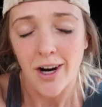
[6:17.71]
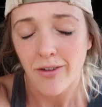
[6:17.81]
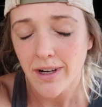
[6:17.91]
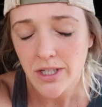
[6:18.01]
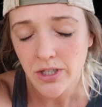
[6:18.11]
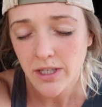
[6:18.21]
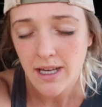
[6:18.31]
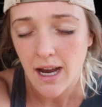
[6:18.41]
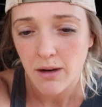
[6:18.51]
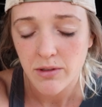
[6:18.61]

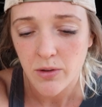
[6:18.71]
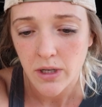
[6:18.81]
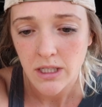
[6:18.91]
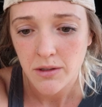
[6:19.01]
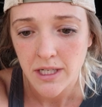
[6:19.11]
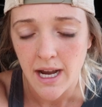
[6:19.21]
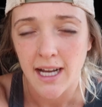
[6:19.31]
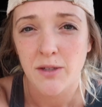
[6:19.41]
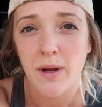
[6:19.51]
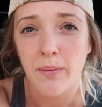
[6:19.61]
Originally, I was going to
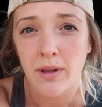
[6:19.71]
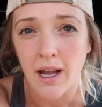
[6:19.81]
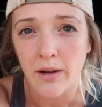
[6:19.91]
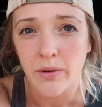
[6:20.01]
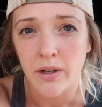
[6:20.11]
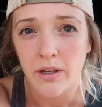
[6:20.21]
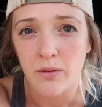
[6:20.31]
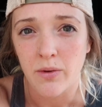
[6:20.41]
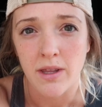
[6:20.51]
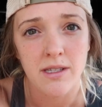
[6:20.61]
attach my plywood
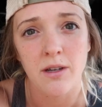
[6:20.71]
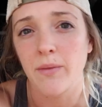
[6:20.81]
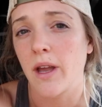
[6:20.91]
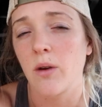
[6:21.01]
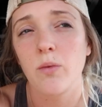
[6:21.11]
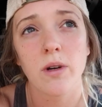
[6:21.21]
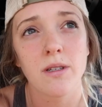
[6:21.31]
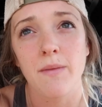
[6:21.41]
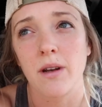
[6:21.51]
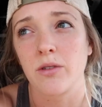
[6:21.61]
with some like
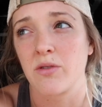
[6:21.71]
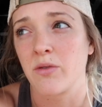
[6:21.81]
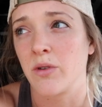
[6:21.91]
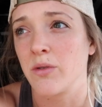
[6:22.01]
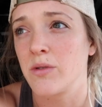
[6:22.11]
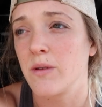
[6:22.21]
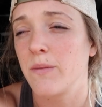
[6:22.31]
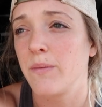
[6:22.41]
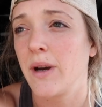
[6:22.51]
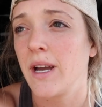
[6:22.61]
wood to metal screws,
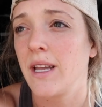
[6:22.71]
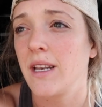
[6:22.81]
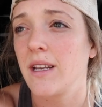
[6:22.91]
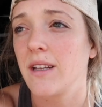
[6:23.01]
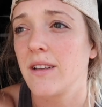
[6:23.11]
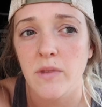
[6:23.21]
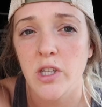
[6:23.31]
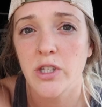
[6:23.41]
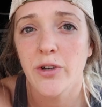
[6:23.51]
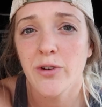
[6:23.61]
but
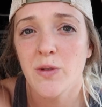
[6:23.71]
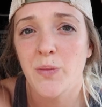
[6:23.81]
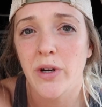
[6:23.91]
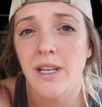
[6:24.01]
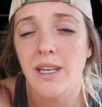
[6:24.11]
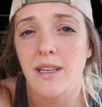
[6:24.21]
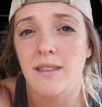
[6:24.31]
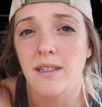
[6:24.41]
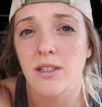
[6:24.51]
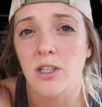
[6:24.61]
the screws pretty
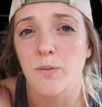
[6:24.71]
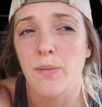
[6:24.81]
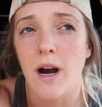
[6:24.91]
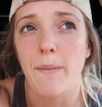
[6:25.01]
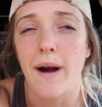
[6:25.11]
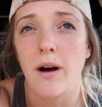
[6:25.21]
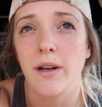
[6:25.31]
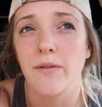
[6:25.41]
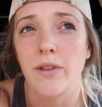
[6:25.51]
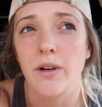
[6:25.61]
easily just pop
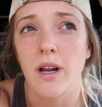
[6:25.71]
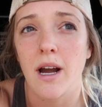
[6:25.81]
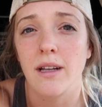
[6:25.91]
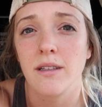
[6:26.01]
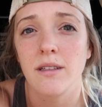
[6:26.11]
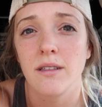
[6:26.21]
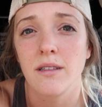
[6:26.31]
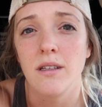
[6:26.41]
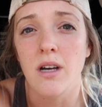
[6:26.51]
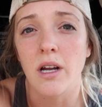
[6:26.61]
out if they're not
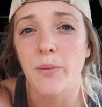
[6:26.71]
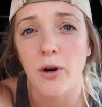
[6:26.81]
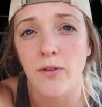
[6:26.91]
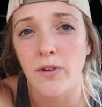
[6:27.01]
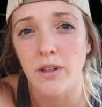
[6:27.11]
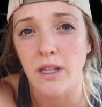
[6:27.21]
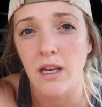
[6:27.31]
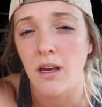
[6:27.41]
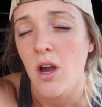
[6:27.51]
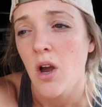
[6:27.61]
done
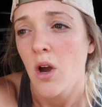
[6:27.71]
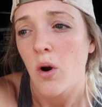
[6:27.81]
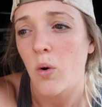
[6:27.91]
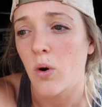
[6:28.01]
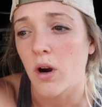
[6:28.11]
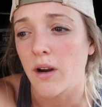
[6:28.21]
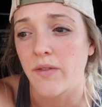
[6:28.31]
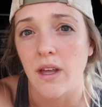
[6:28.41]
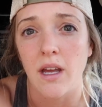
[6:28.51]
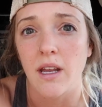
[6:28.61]
perfectly or
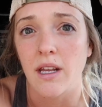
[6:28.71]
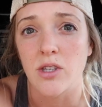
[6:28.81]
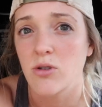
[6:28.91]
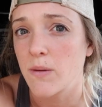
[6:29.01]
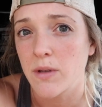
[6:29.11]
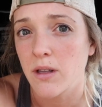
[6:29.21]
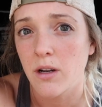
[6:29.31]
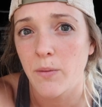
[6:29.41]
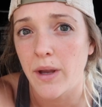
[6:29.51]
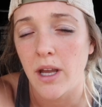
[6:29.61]
if they get stripped a
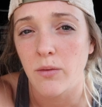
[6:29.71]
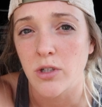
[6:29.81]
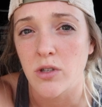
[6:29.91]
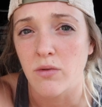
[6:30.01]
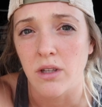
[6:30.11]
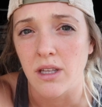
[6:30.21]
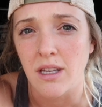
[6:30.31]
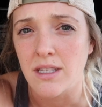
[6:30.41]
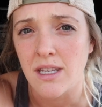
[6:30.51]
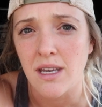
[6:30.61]
little bit, which is really
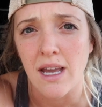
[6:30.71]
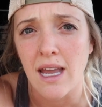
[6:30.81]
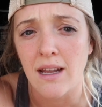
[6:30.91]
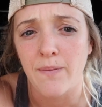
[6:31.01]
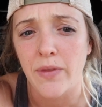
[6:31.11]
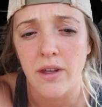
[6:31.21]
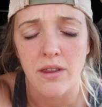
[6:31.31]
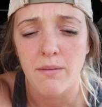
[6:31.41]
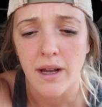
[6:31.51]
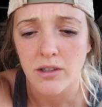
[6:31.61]
easy. And the,
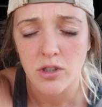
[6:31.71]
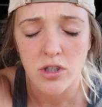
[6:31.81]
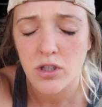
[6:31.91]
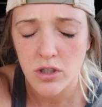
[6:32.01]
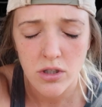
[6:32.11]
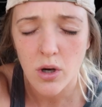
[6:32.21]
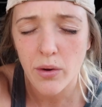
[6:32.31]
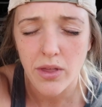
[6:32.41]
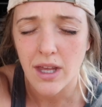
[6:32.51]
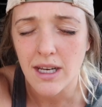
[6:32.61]
the metal's just
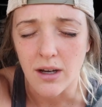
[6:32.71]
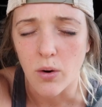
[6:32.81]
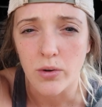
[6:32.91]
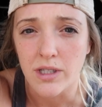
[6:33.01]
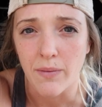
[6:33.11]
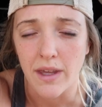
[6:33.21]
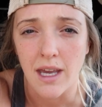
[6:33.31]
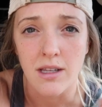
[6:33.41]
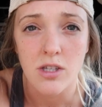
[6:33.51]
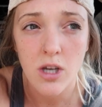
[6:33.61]
so thin to hold something in.